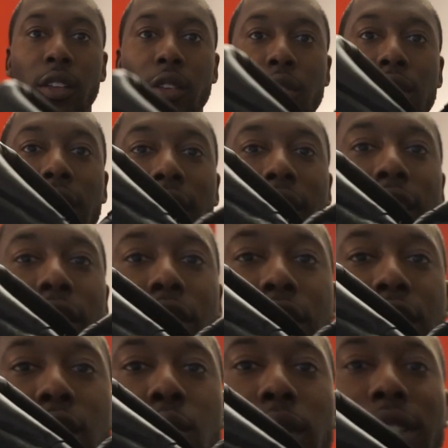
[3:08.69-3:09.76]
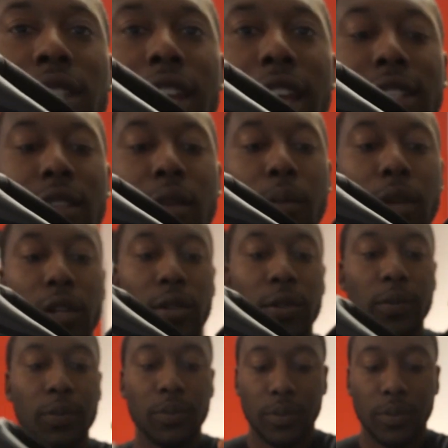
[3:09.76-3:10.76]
you see here, this is what's connecting the middle.